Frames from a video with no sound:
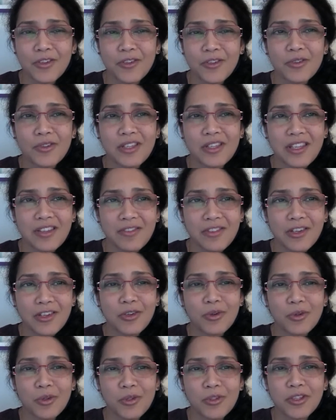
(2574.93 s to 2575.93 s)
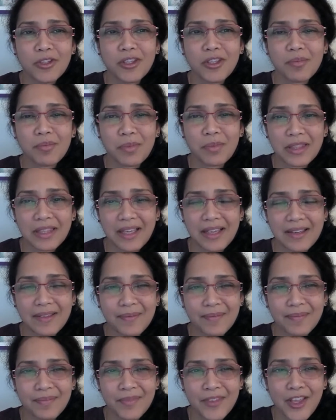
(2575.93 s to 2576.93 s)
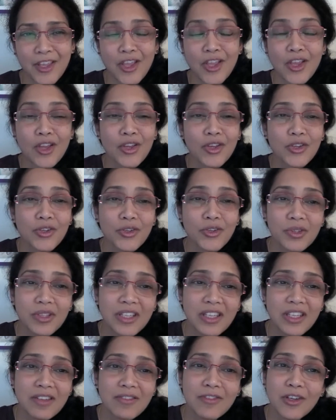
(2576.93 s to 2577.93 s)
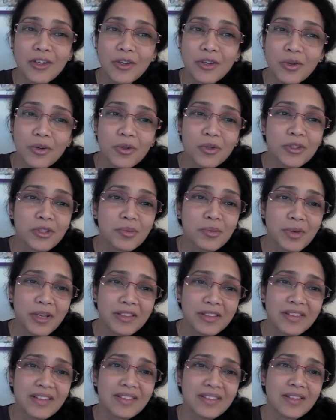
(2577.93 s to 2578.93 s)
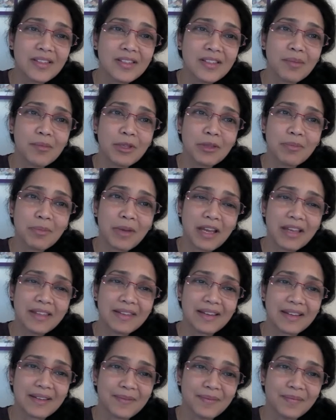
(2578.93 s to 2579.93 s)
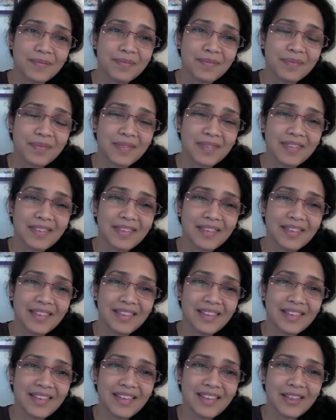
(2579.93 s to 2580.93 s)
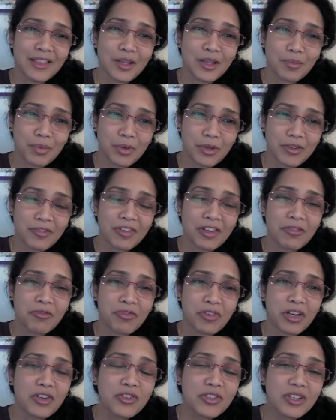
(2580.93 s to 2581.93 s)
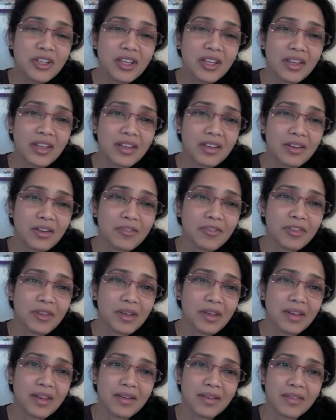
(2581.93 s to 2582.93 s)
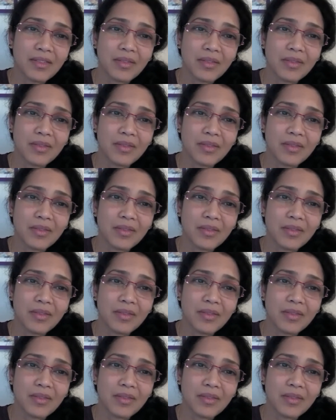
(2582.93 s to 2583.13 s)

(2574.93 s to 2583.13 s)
You leave the goal to the Buddha. You leave the goal to Pratityasamutpada, the perfect functioning of the